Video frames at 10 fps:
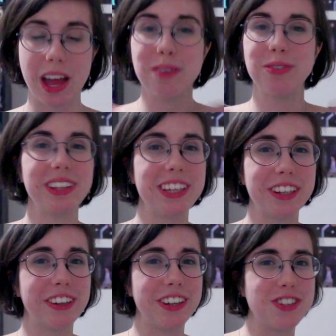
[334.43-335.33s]
I really
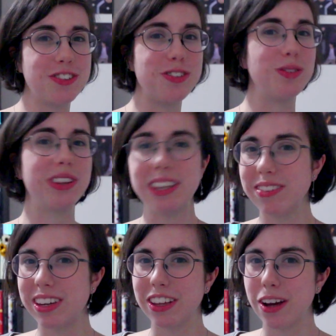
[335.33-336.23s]
encourage you to
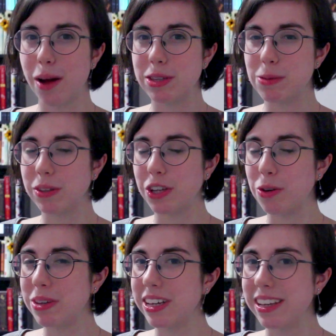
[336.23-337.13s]
leave it in the comments
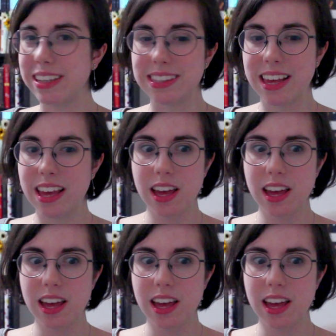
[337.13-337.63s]
below because,